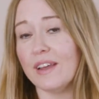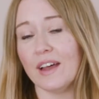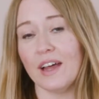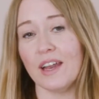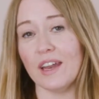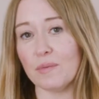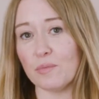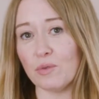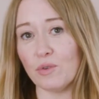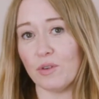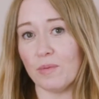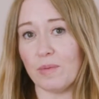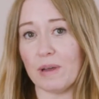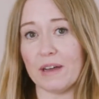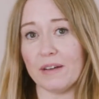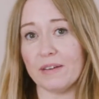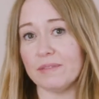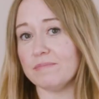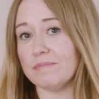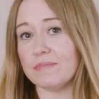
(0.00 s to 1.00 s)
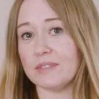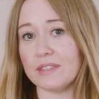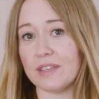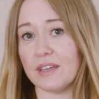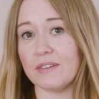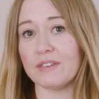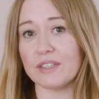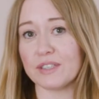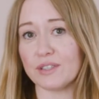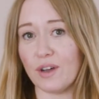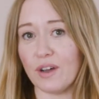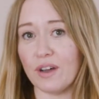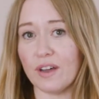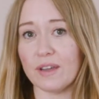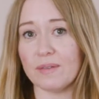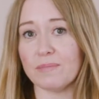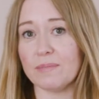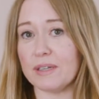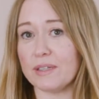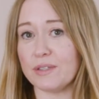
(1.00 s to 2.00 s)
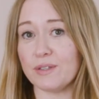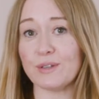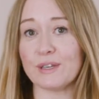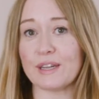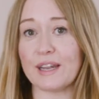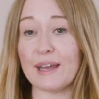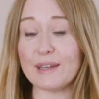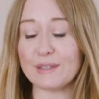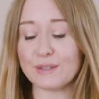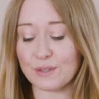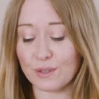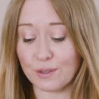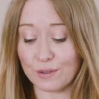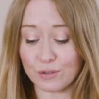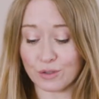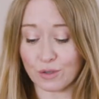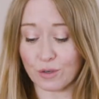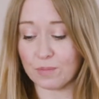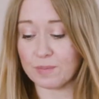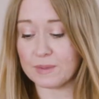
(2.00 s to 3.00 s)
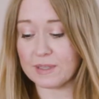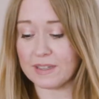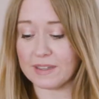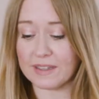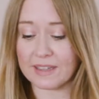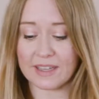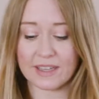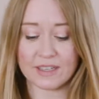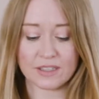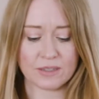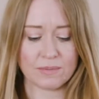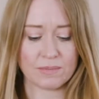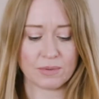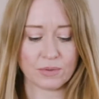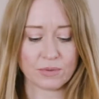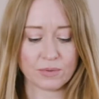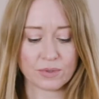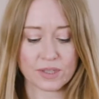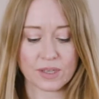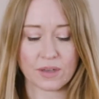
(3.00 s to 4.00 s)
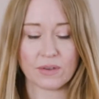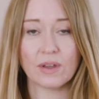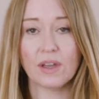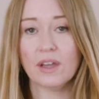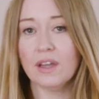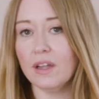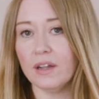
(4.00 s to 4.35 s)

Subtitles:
and I'm all about saving time and doing less jobs in the kitchen, but also